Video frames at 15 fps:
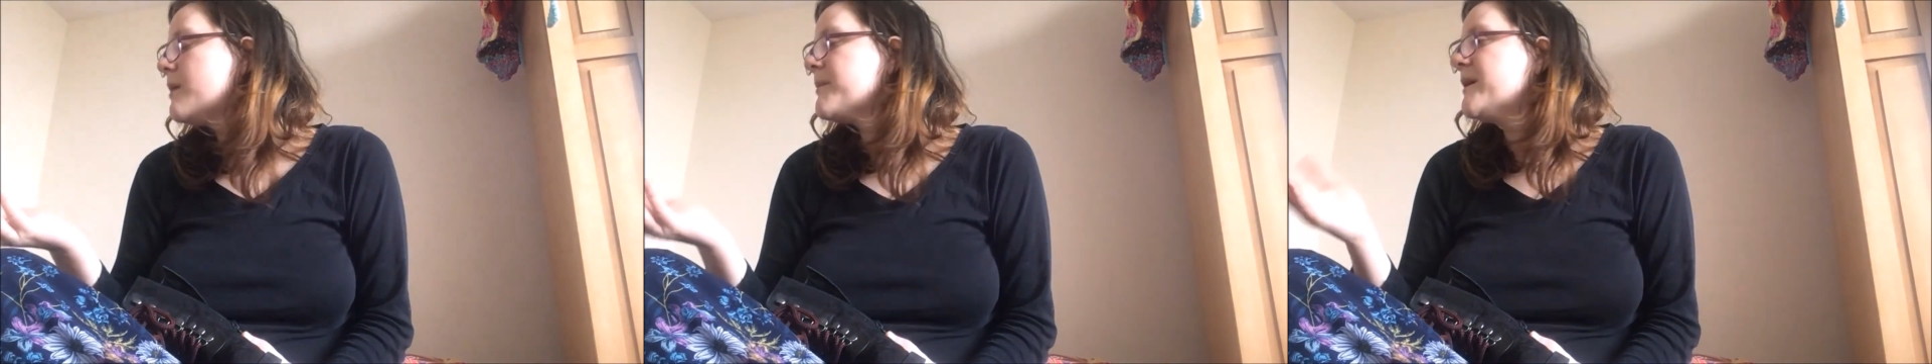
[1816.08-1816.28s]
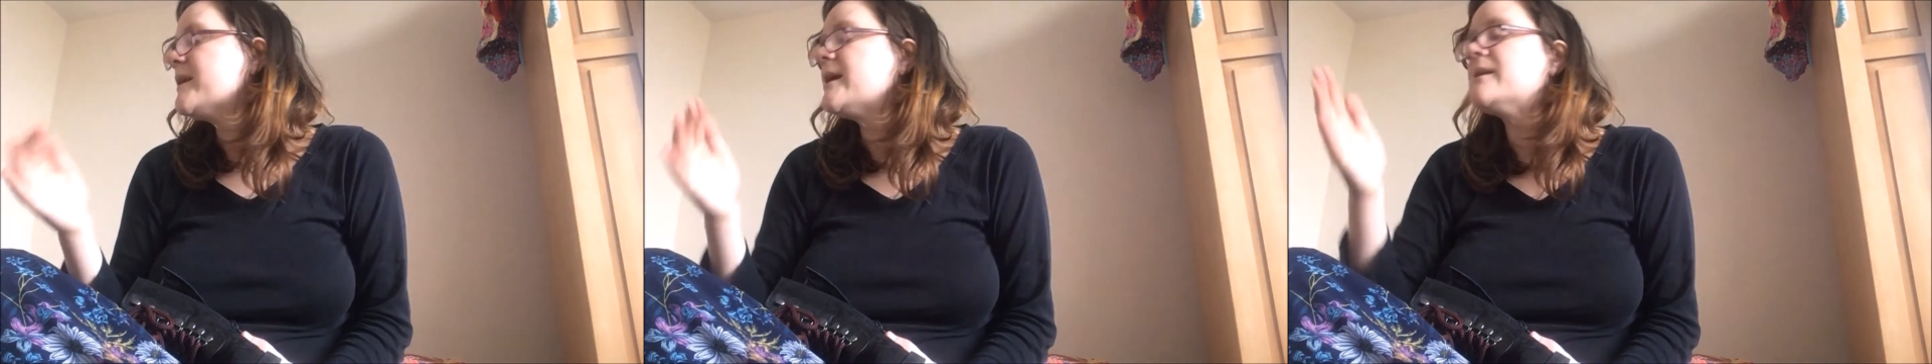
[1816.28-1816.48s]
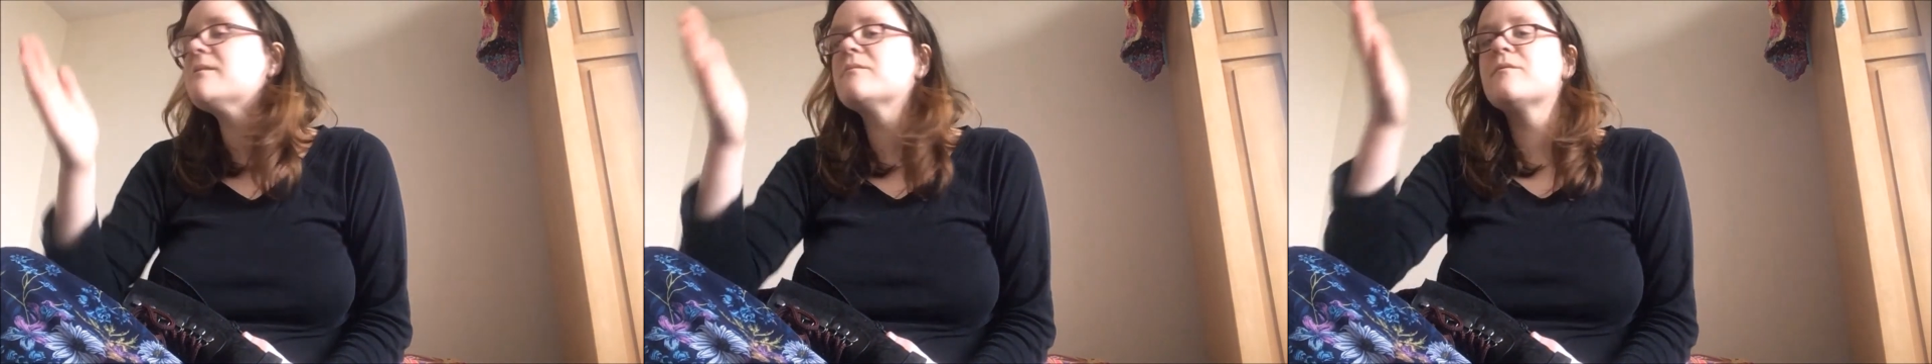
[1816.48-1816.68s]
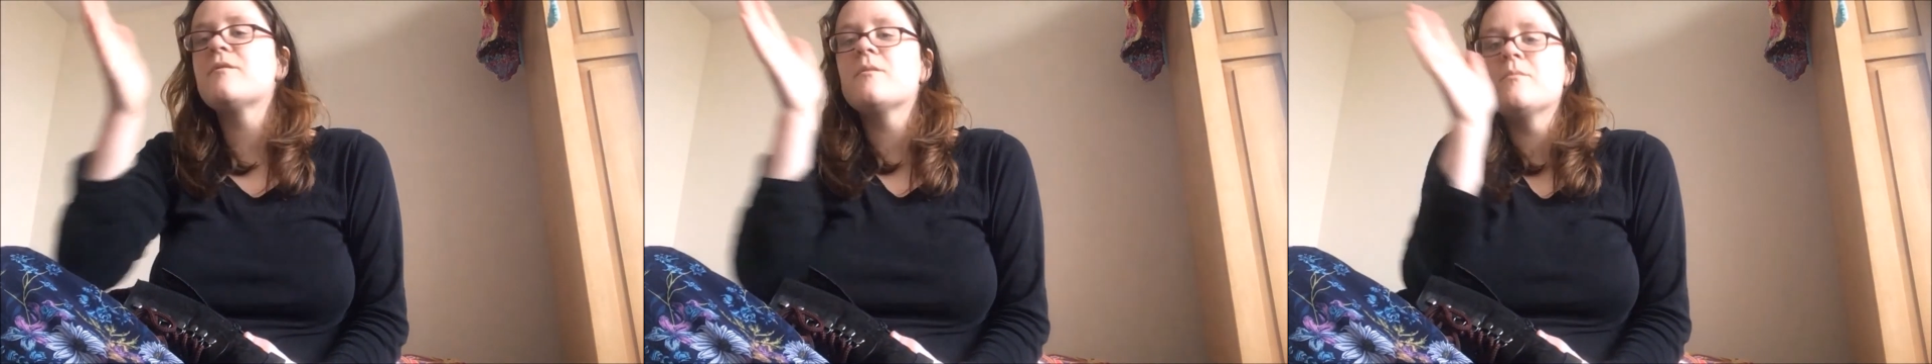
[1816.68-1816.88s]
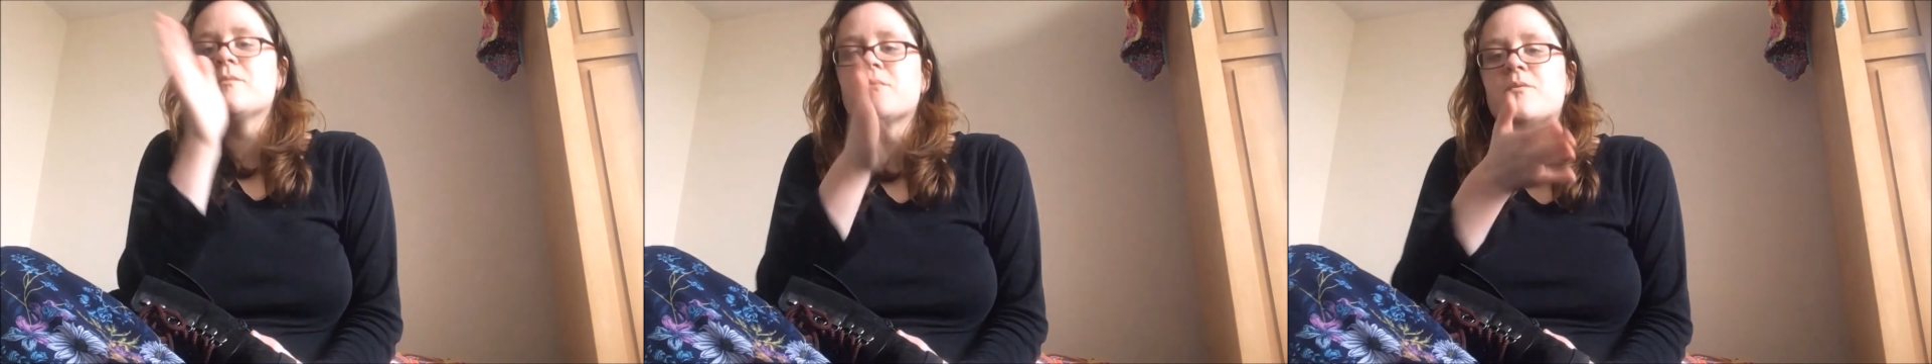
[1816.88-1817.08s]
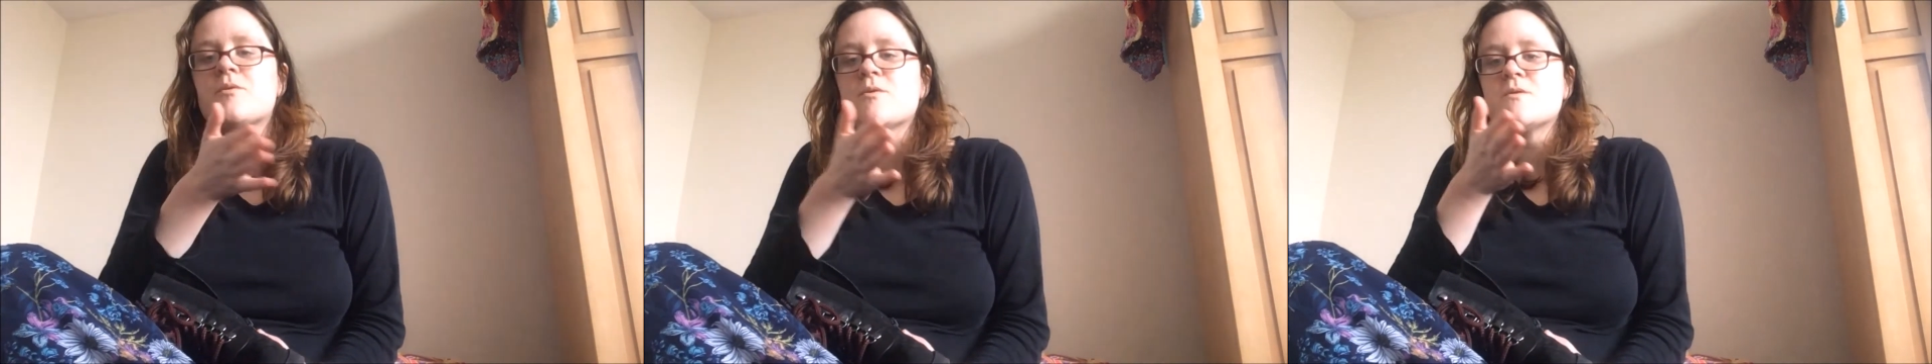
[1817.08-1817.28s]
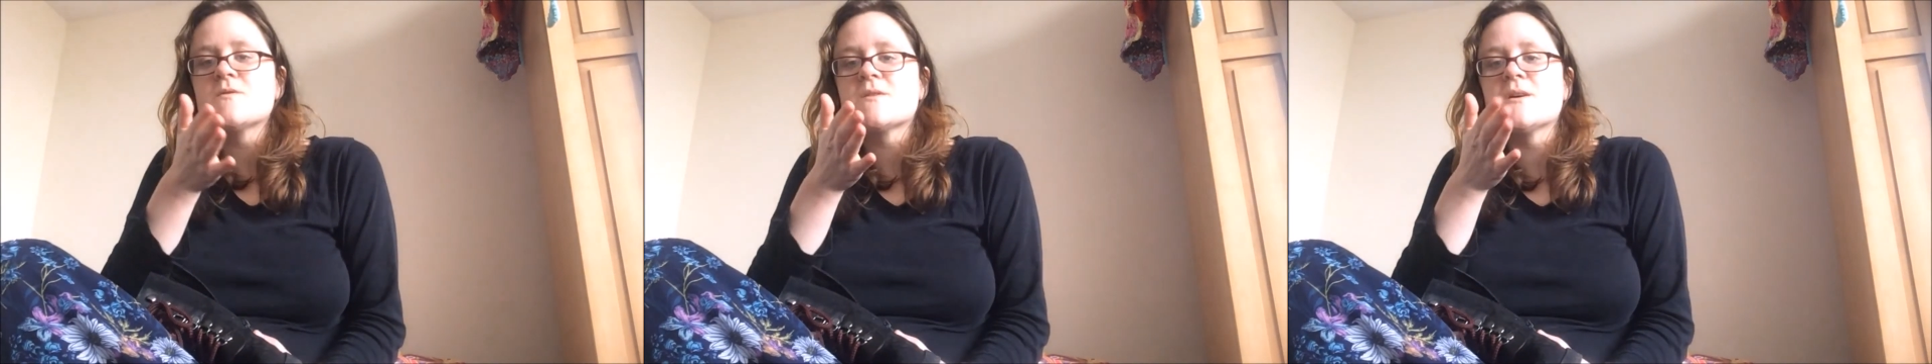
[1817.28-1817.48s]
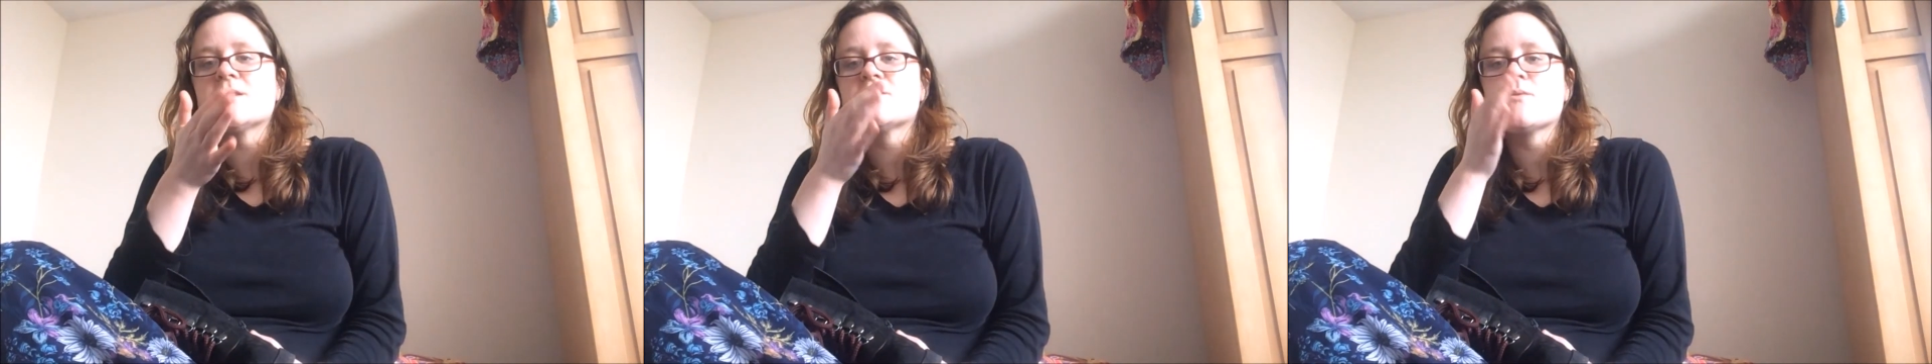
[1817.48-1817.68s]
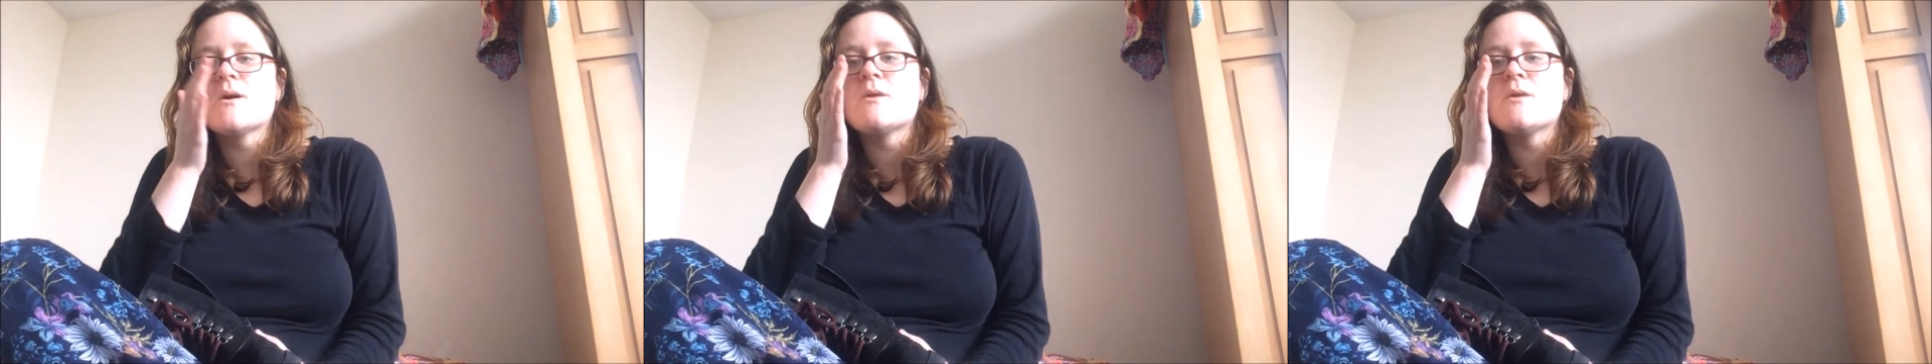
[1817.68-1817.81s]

mean, like, from the process